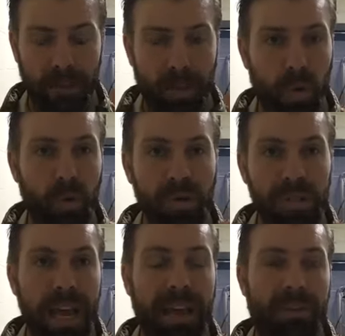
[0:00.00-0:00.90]
low
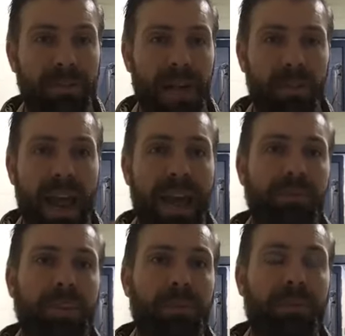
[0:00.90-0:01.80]
standard that we have to
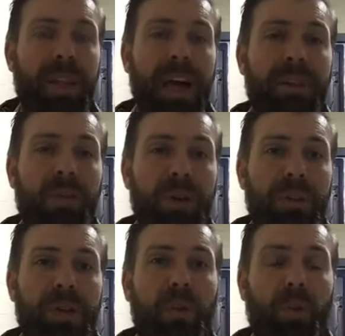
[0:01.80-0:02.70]
comply with
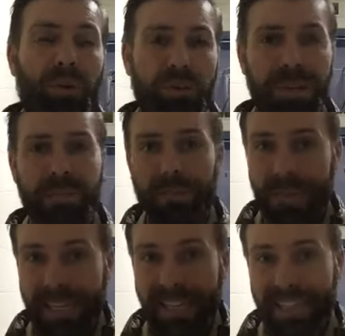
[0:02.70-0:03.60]
in order to even
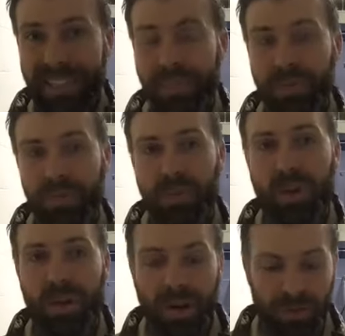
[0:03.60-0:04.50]
begin to do
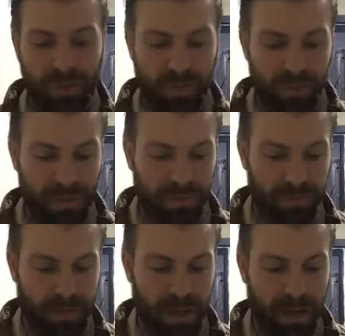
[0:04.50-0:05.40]
work out in the field.
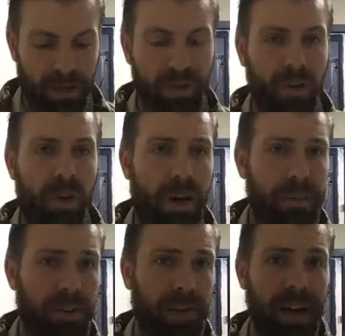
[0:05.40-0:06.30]
So I'm gonna
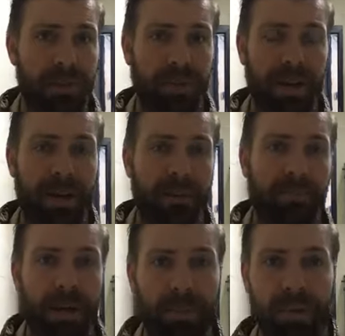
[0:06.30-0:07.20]
grab, um,
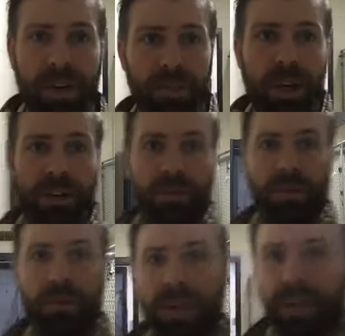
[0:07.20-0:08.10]
I'm gonna grab John real
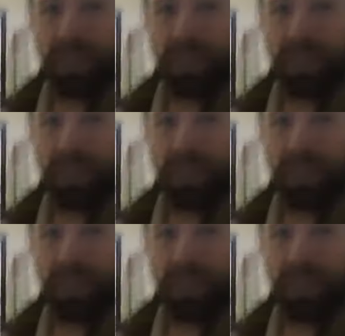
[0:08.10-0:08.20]
quick